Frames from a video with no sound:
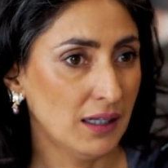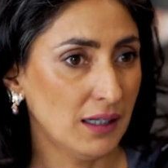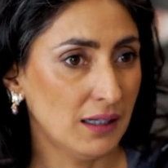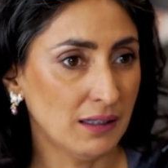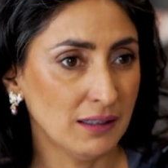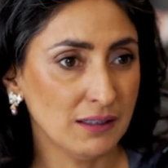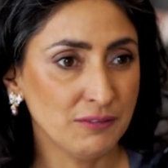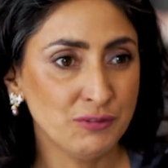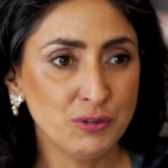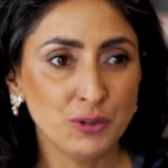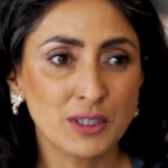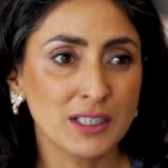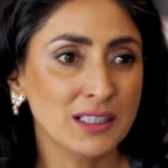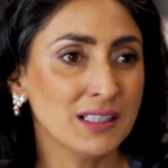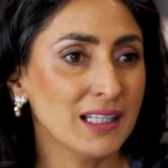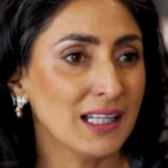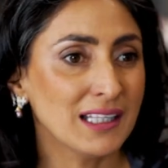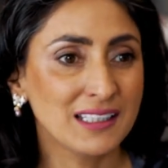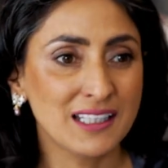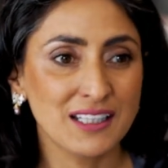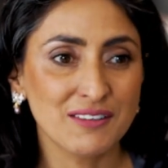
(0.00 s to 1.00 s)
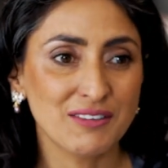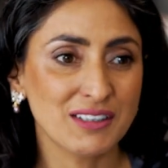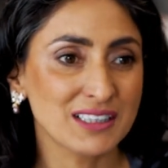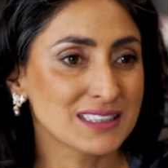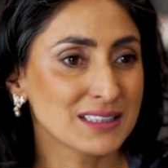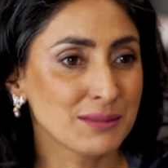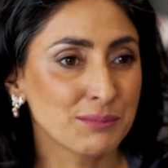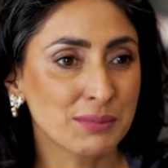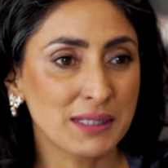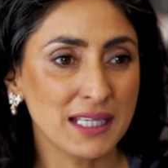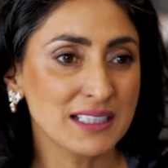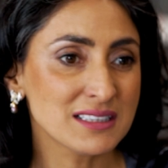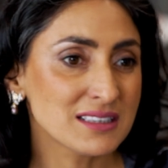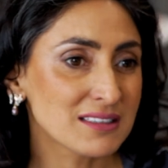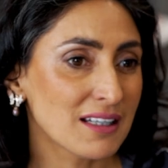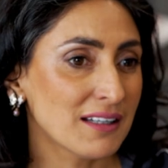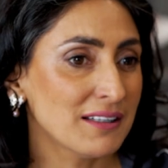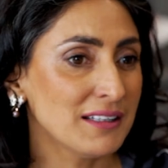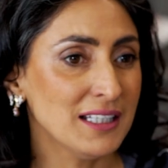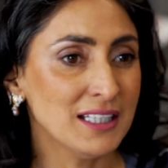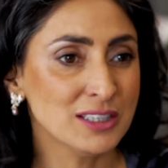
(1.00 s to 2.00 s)
If you can like give us some case
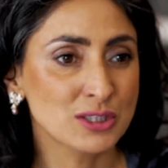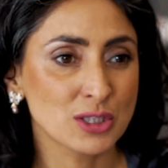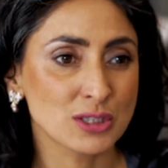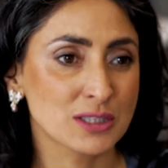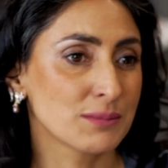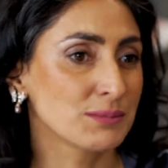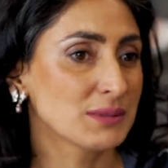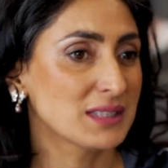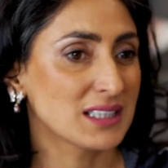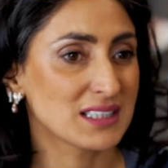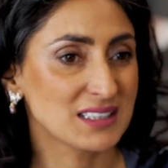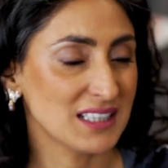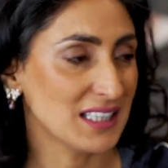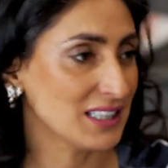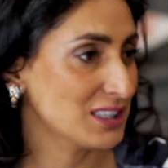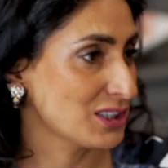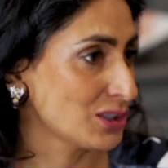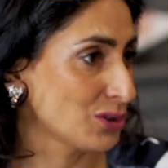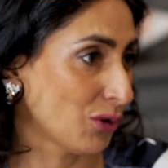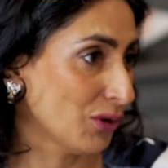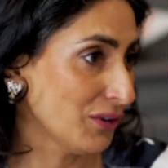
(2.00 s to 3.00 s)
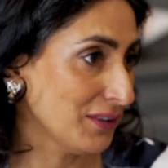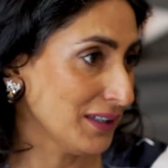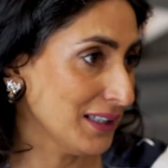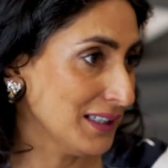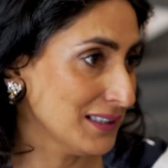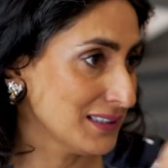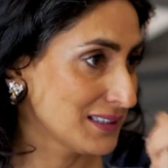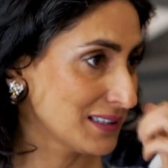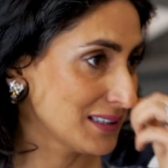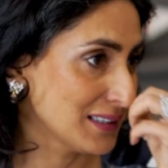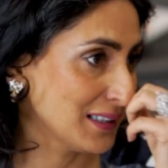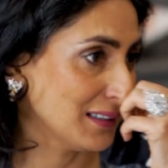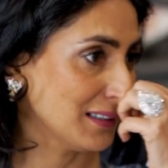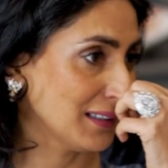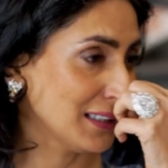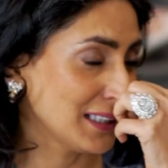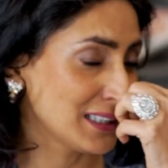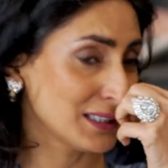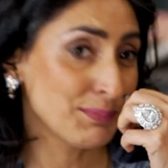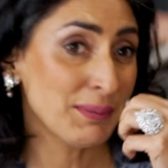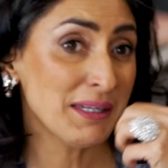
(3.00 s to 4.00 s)
studies or some success stories,
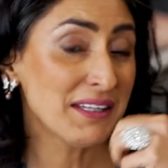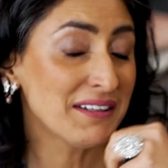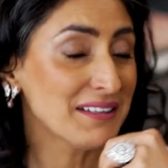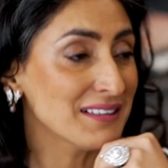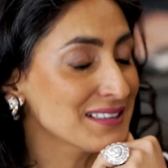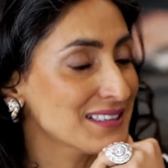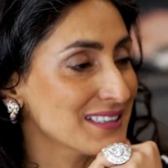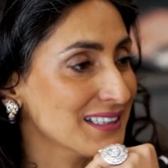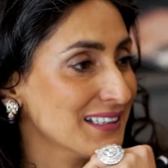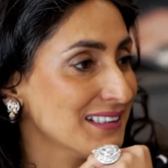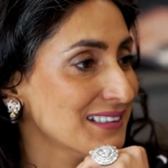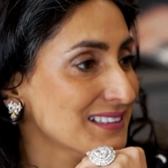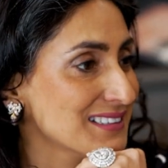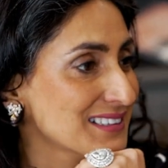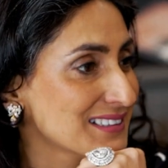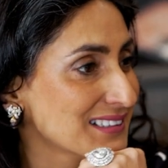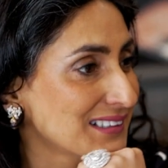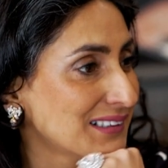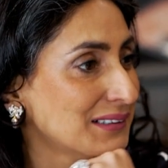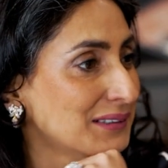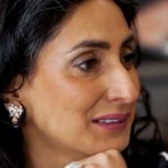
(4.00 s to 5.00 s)
experiences.